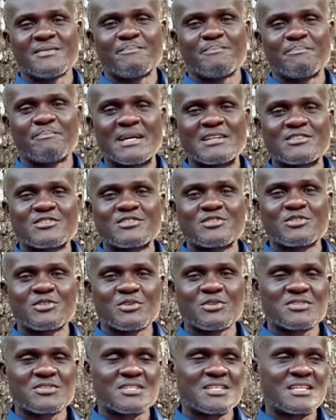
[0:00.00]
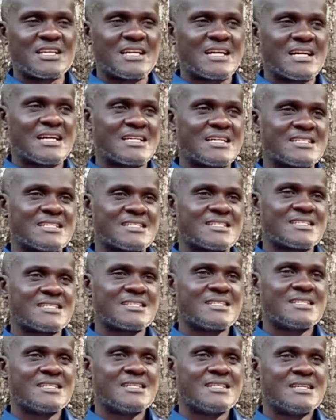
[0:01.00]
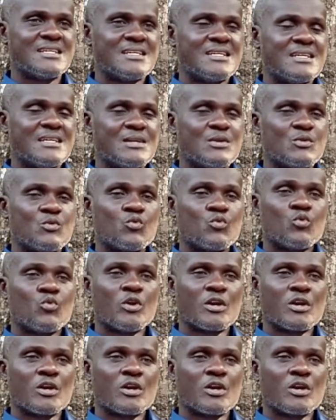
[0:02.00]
pastors he has worked for.